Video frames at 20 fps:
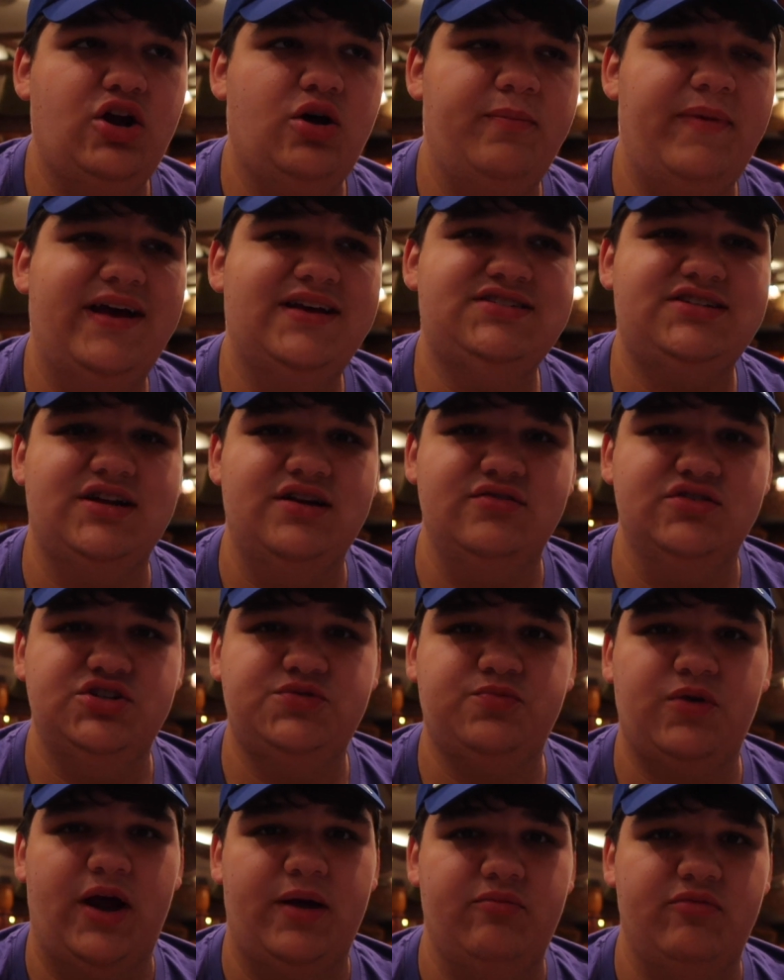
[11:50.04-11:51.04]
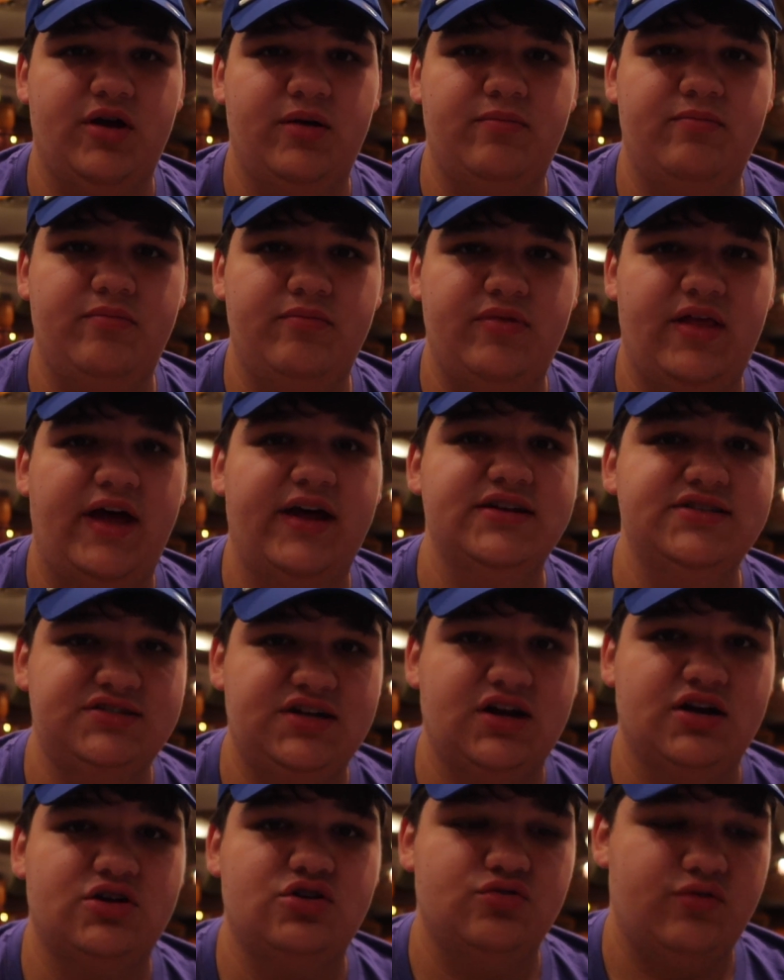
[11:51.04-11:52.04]
know Matt said it was prime rib. That is
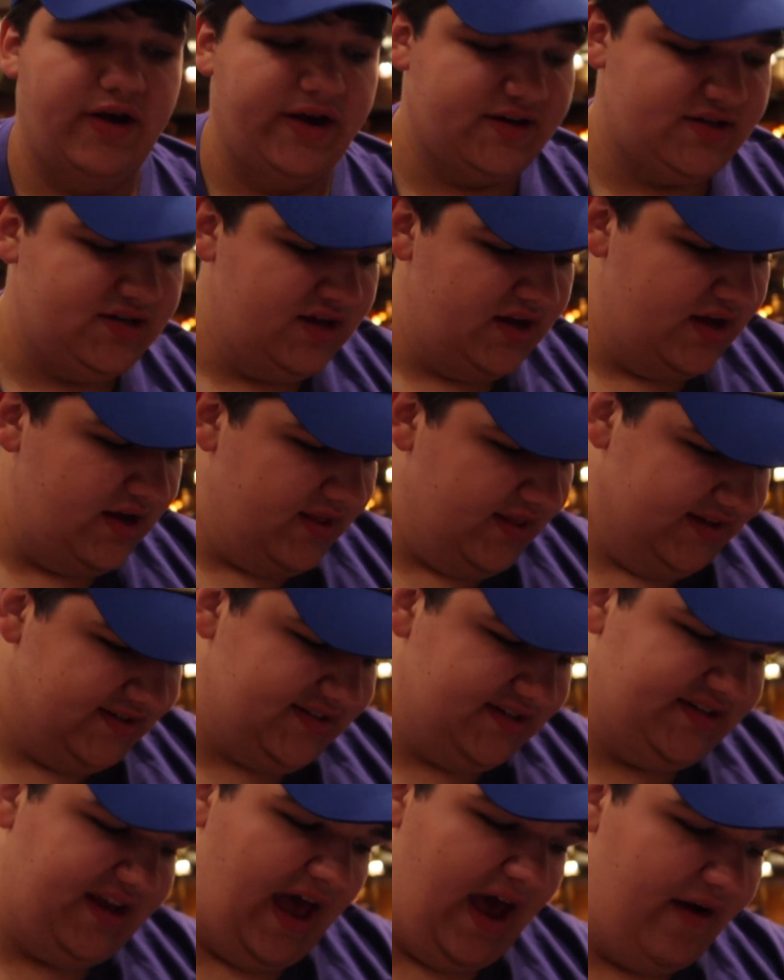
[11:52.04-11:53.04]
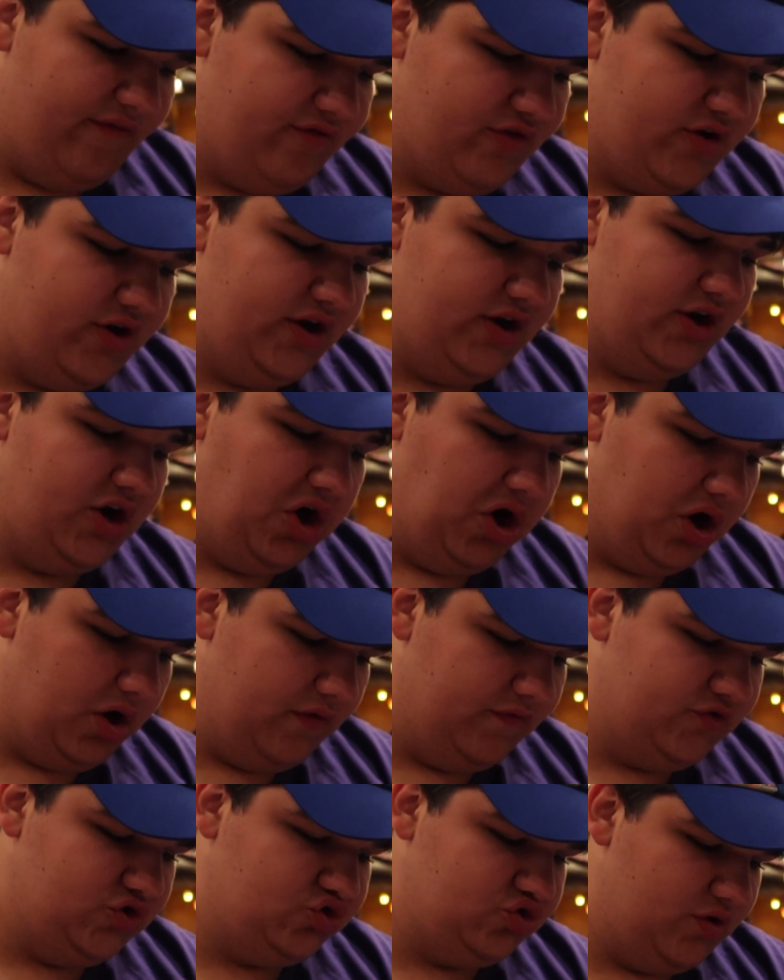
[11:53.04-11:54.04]
not correct. This is African
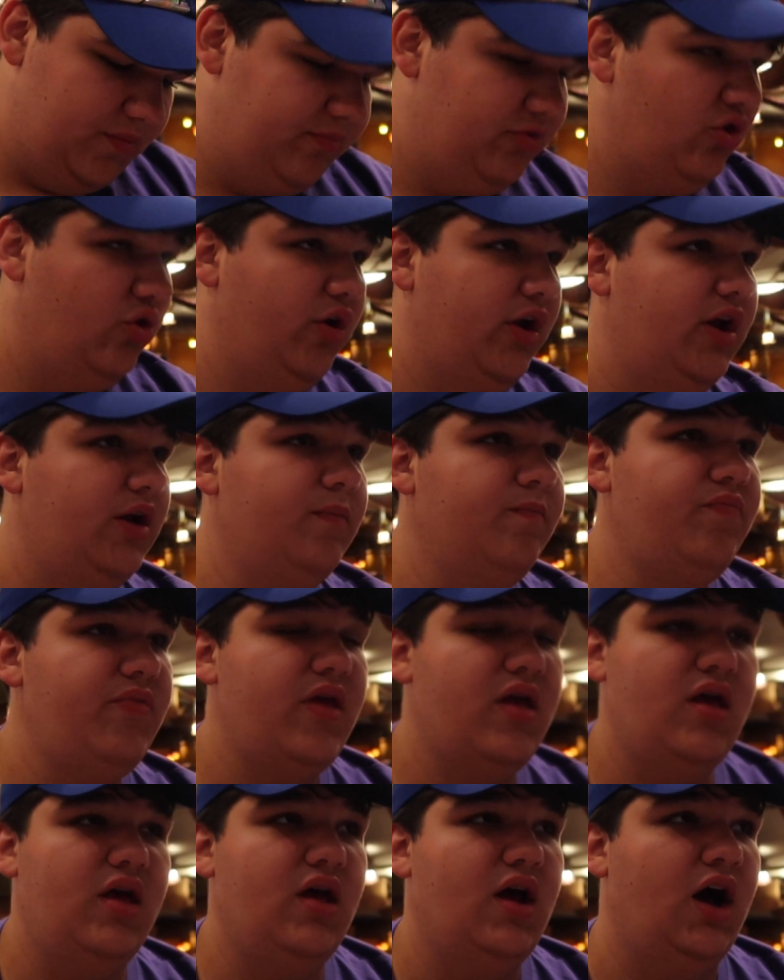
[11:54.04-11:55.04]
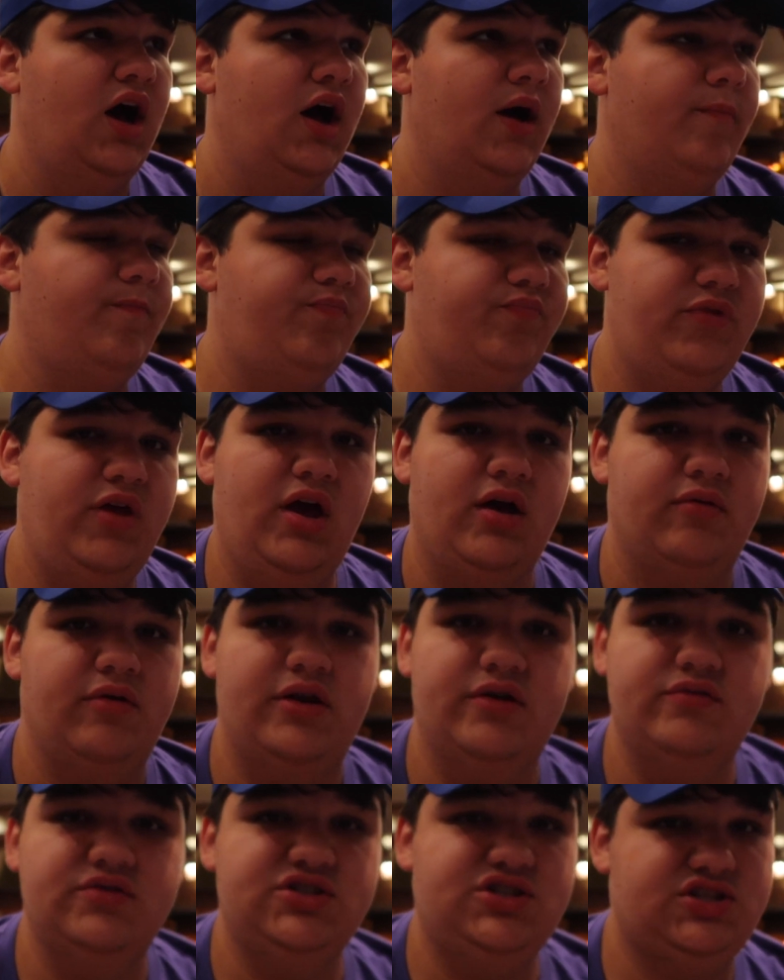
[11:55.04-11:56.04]
carved strip loin. Yeah,
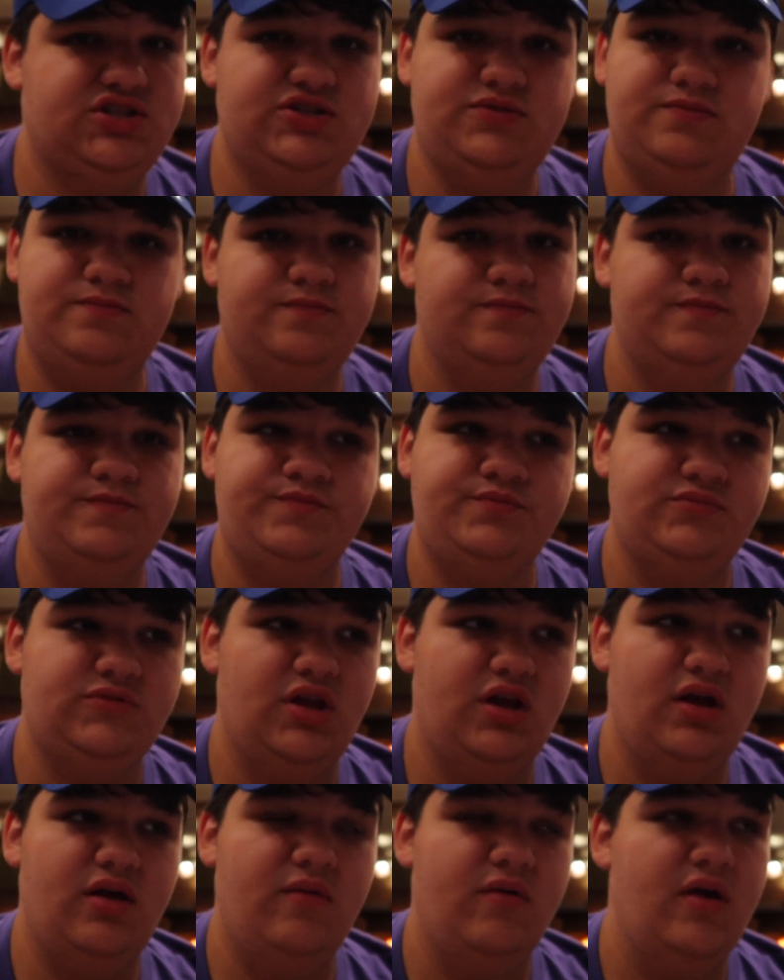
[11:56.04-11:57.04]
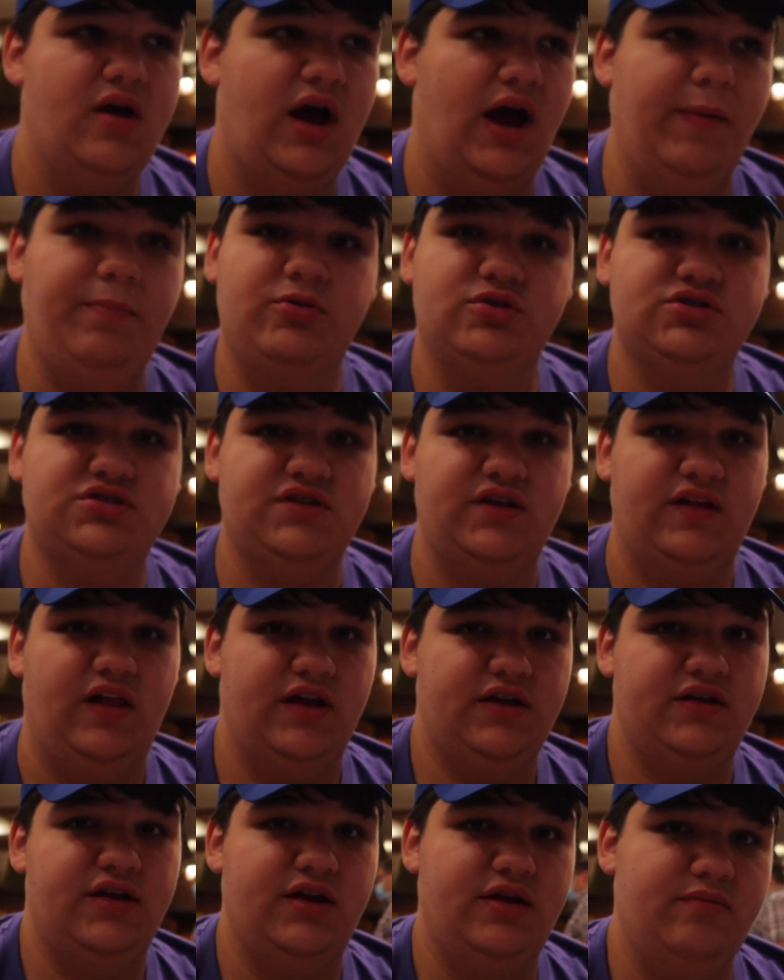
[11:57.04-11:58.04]
and it was. I personally
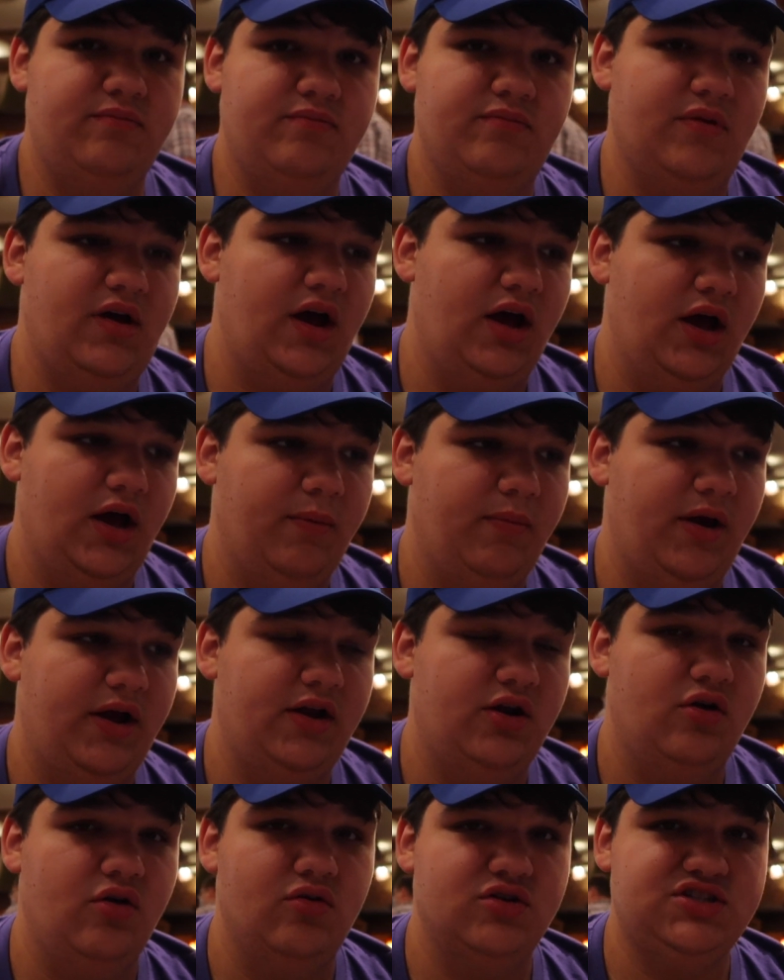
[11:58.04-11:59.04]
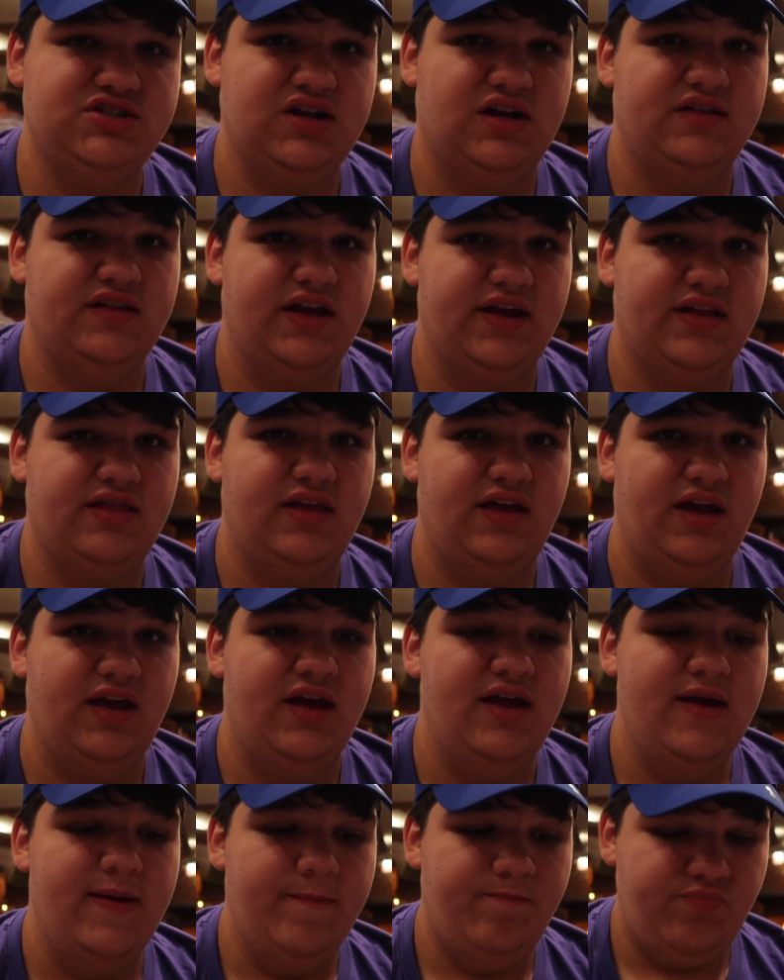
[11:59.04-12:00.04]
liked it. I know it's not like the
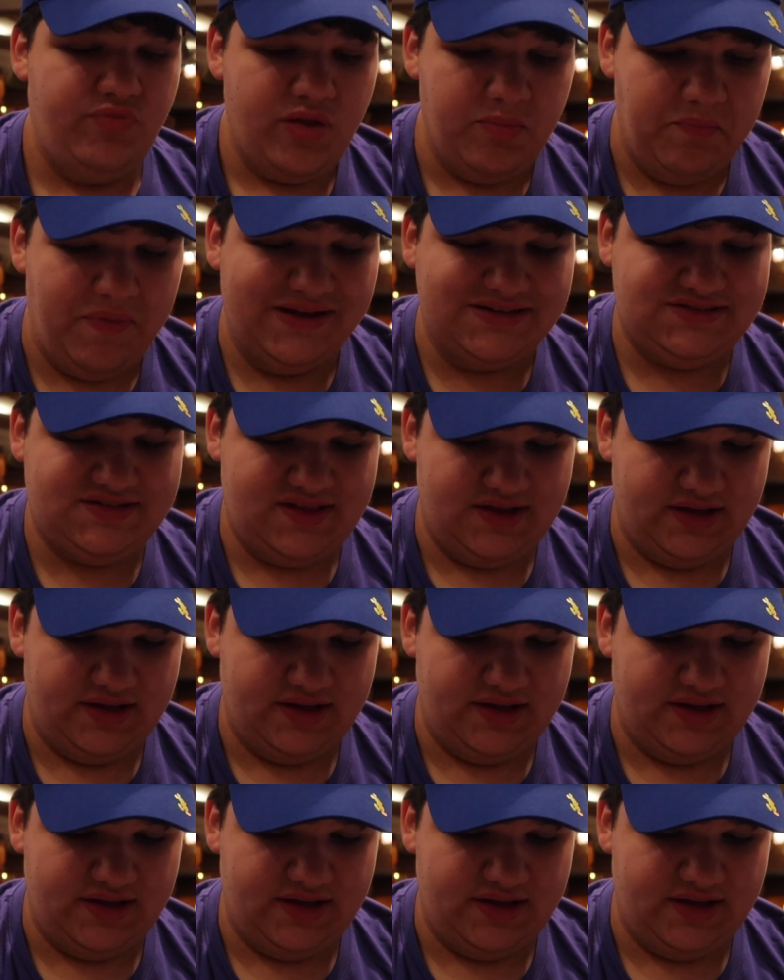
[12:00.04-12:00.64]
best